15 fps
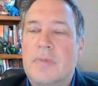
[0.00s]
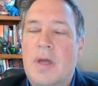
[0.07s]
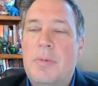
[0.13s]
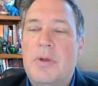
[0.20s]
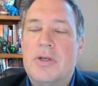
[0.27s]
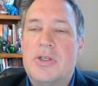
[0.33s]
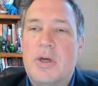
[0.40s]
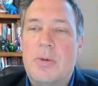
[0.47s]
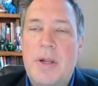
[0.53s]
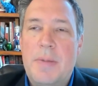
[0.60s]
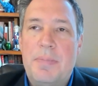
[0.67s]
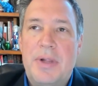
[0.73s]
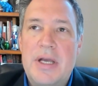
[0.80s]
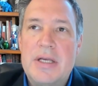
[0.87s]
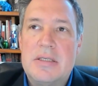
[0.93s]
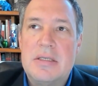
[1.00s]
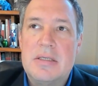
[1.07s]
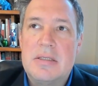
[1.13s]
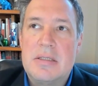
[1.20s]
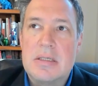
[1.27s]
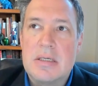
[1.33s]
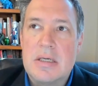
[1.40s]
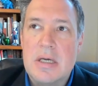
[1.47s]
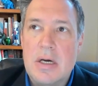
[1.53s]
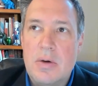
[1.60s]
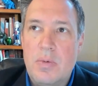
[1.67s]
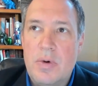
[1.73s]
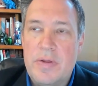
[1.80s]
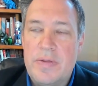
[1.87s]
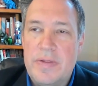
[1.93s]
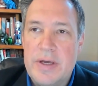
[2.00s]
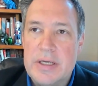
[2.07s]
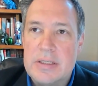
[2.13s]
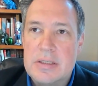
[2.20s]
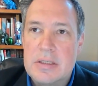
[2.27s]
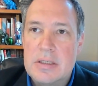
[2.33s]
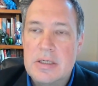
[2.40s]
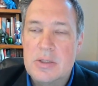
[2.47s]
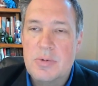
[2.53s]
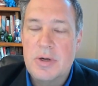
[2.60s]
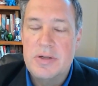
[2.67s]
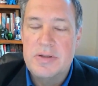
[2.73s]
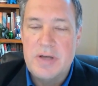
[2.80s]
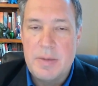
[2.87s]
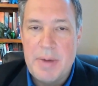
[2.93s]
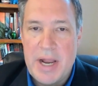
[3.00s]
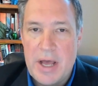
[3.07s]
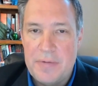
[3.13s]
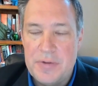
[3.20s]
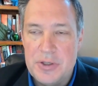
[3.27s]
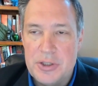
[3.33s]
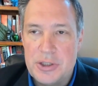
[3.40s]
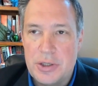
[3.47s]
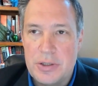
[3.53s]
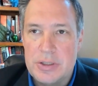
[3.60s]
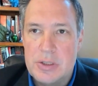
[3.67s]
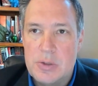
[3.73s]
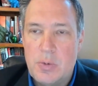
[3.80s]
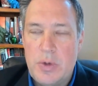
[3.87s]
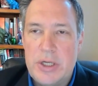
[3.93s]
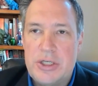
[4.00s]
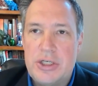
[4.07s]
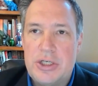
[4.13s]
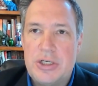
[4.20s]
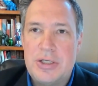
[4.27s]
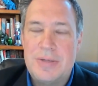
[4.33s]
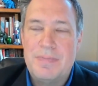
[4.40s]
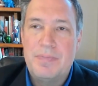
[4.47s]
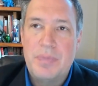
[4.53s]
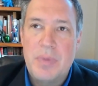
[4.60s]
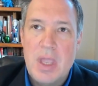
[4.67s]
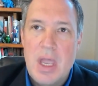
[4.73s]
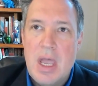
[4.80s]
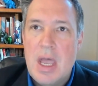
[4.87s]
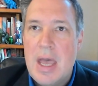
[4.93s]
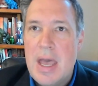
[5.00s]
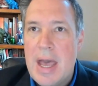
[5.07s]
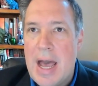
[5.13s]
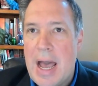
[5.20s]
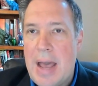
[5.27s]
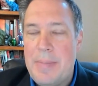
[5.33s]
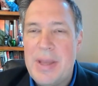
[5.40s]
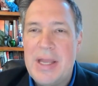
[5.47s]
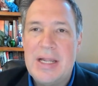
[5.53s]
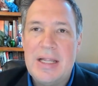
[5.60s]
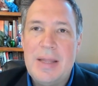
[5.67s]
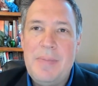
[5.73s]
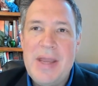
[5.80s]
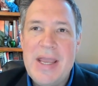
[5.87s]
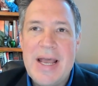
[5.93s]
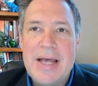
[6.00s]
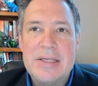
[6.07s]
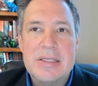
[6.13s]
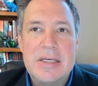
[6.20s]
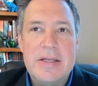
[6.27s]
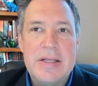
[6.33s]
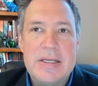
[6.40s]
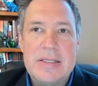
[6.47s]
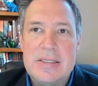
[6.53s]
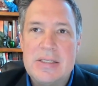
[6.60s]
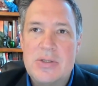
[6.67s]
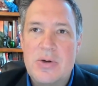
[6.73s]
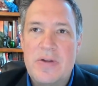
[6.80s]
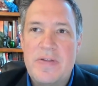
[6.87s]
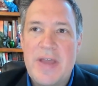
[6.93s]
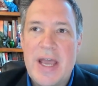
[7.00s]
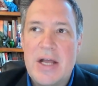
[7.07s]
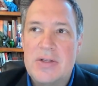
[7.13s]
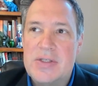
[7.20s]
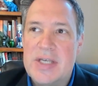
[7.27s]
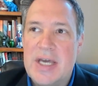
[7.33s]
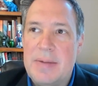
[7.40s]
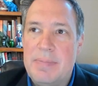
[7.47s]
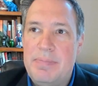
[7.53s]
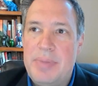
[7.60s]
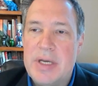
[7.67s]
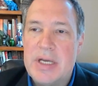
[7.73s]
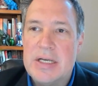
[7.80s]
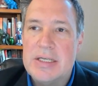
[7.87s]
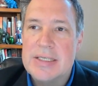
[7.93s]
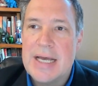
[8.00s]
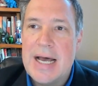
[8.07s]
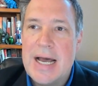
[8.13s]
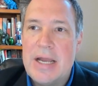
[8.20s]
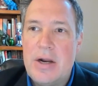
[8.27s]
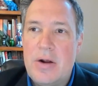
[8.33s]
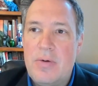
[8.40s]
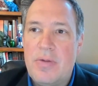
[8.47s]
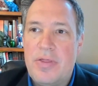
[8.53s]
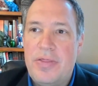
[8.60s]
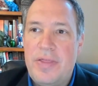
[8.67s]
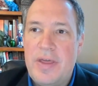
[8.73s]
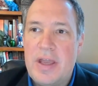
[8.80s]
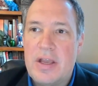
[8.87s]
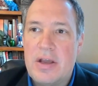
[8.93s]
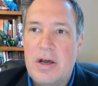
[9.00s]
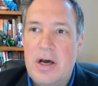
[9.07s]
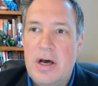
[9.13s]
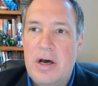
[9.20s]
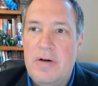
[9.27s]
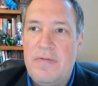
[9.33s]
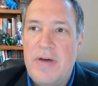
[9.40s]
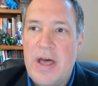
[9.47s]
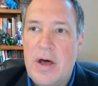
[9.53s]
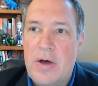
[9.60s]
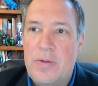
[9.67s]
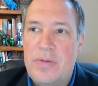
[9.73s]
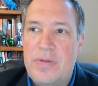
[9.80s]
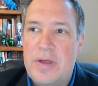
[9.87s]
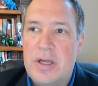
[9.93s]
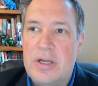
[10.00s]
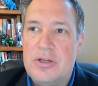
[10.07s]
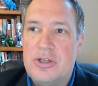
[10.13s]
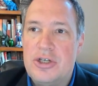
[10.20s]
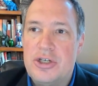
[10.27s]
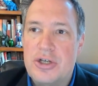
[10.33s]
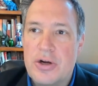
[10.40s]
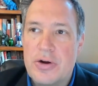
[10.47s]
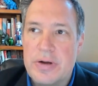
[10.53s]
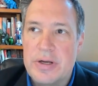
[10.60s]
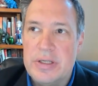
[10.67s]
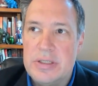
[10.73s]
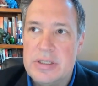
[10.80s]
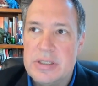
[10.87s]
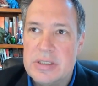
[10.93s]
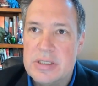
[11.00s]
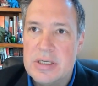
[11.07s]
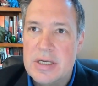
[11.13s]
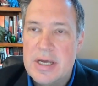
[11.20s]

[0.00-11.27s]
mean, there's so many places to go with this because we're going to talk about health insurance, which, I mean, let me ask you this as sort of the outset, because I don't think of health insurance